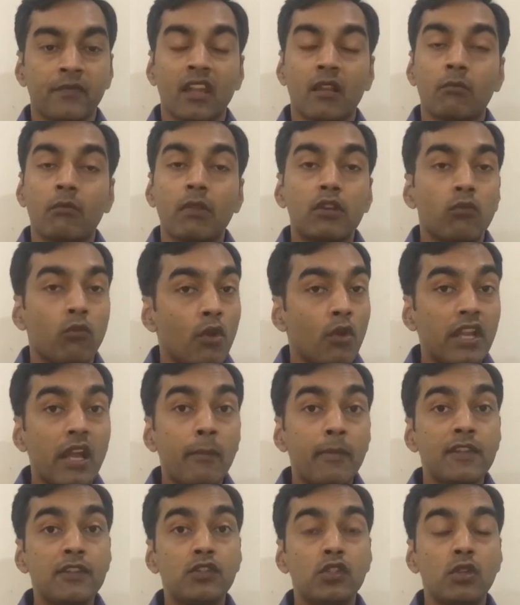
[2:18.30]
But what
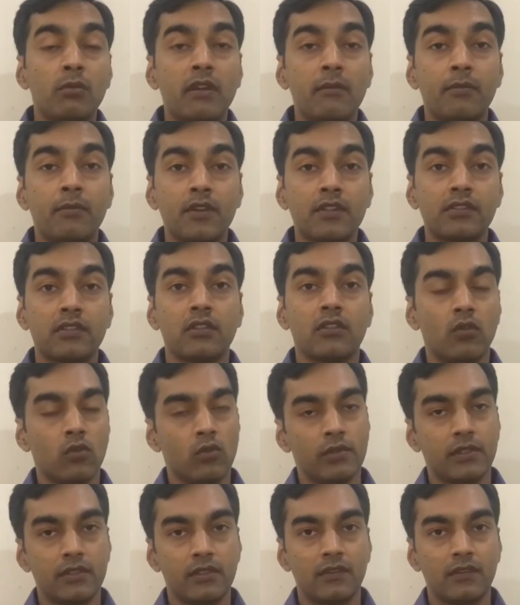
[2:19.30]
happens to my personal
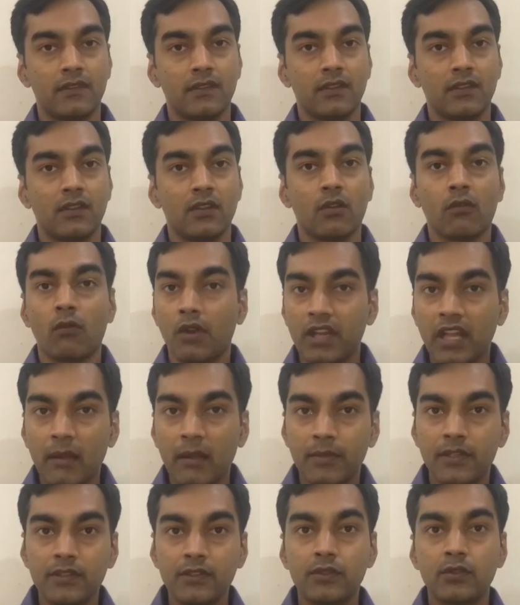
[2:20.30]
goals? What
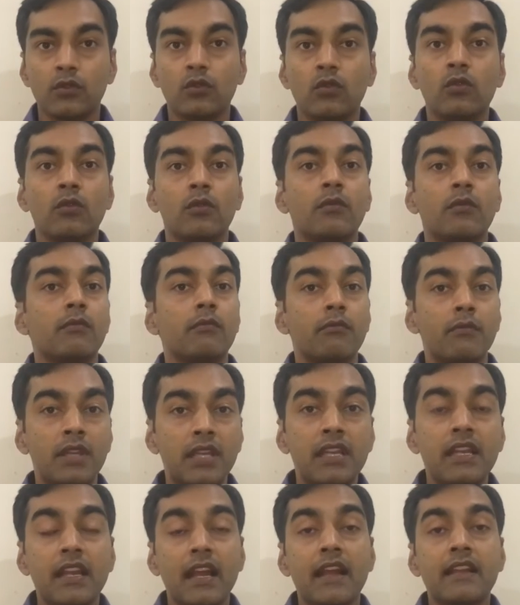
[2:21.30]
happens to
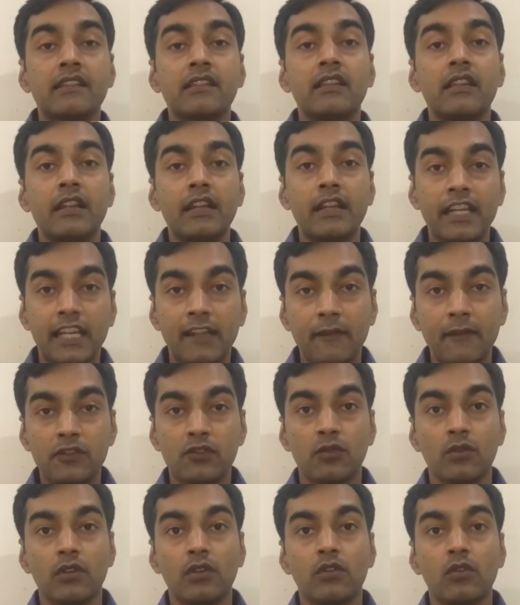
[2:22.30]
me as an
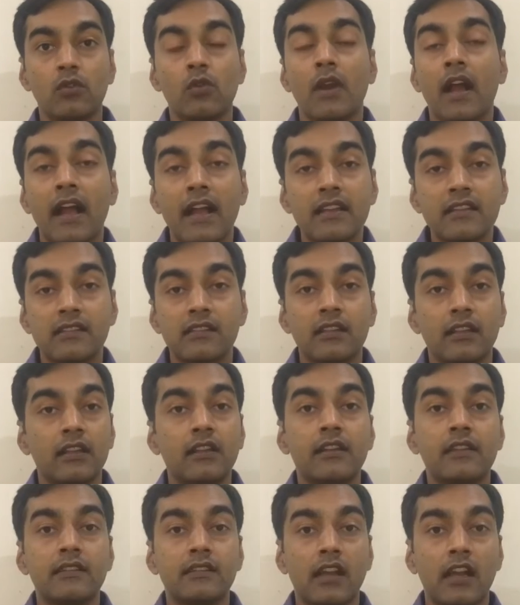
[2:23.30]
individual who has a
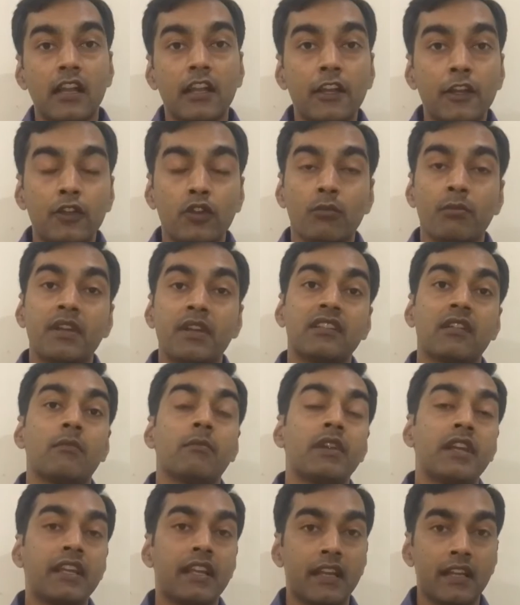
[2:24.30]
desire to be
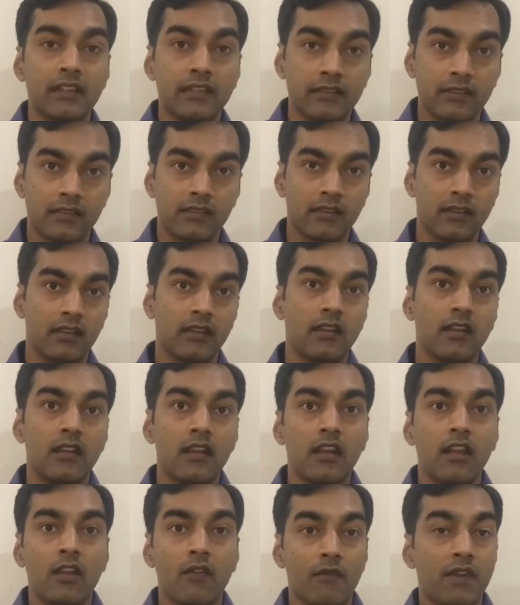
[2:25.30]
somebody else?
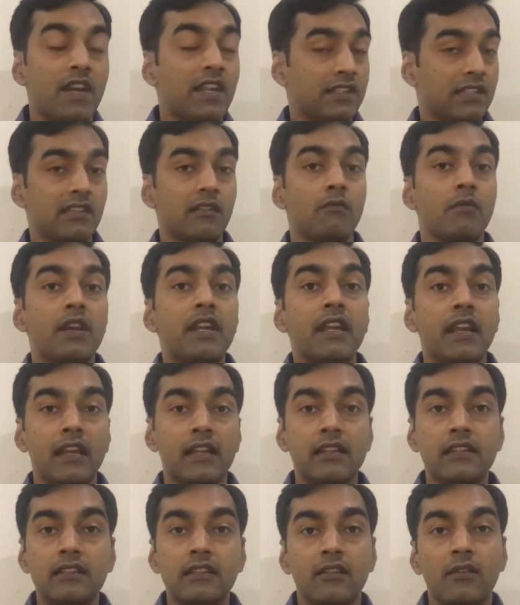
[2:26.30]
When it's somebody
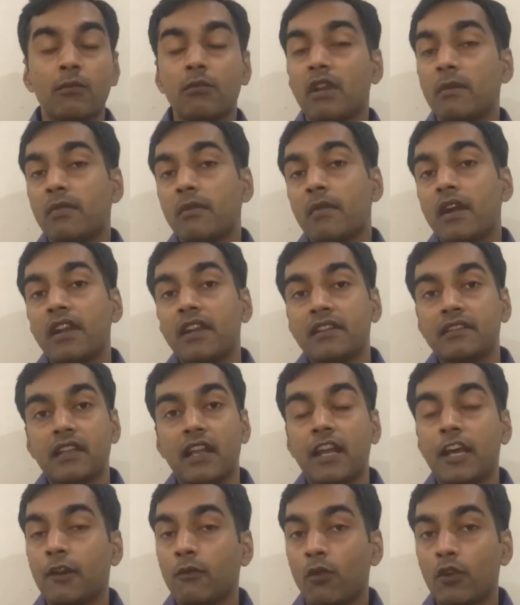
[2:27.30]
else, maybe my
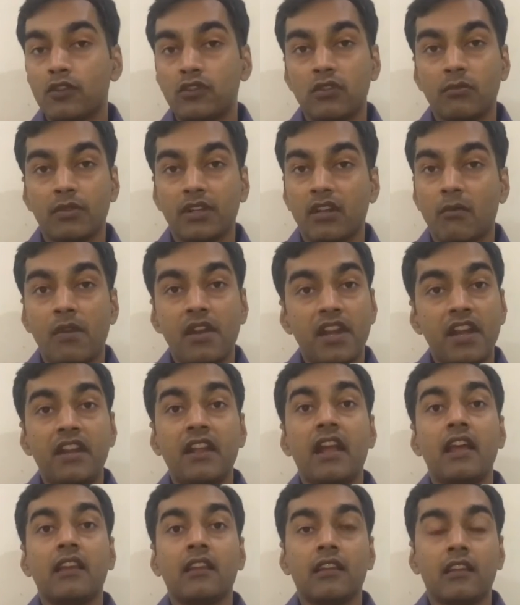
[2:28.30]
desire was to become a data
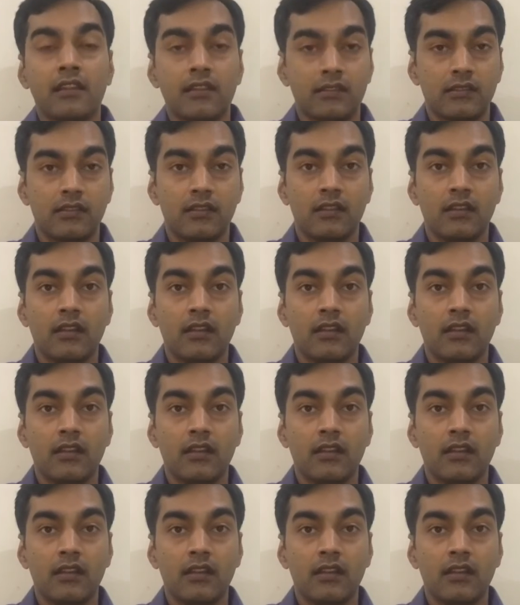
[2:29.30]
analyst.